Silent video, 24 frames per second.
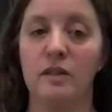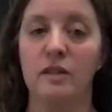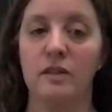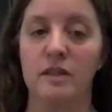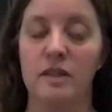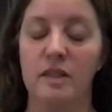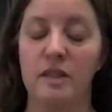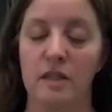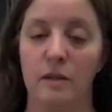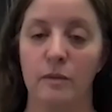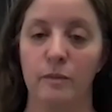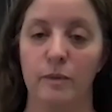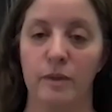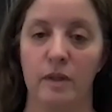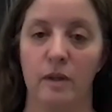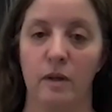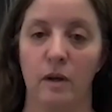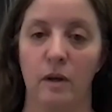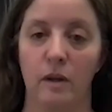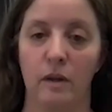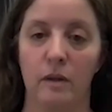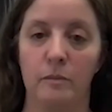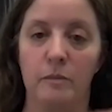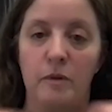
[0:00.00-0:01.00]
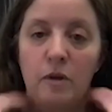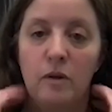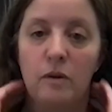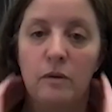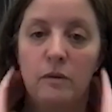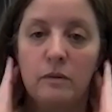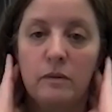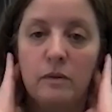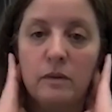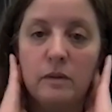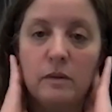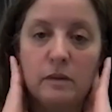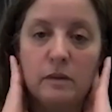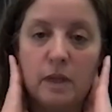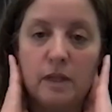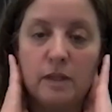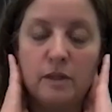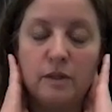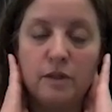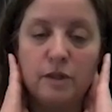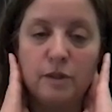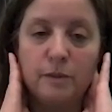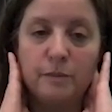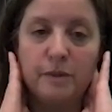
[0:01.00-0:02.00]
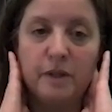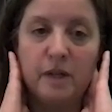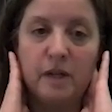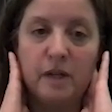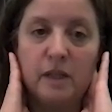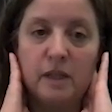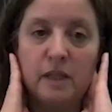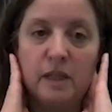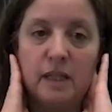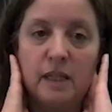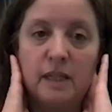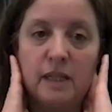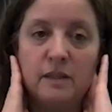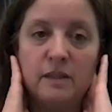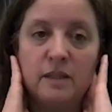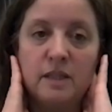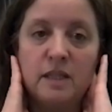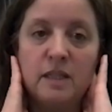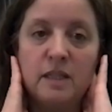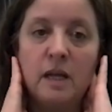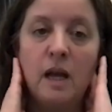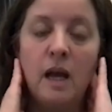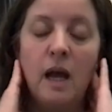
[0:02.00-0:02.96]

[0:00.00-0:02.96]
with the collarbone, then you do behind the ears.